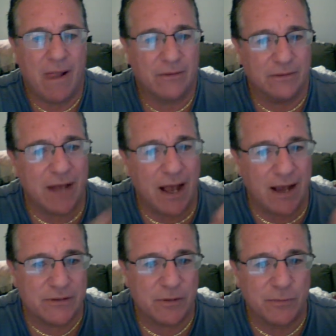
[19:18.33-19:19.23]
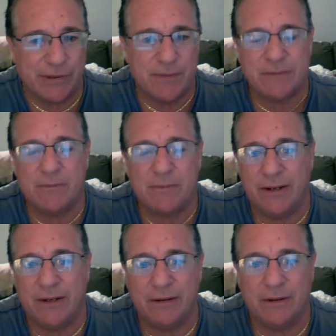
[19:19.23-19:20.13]
Those guys are pretty much
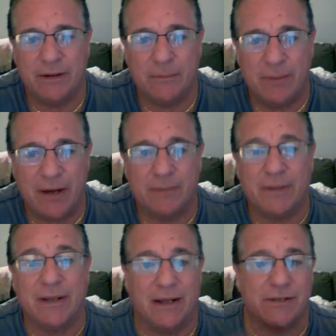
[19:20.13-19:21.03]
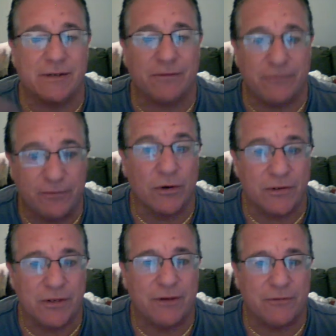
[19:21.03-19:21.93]
money. You're going to bet them against the
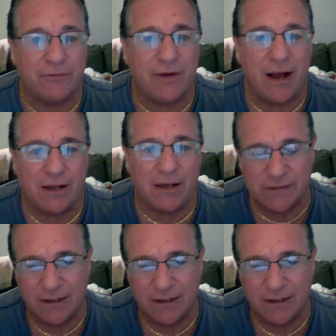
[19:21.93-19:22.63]
4s and the 5s.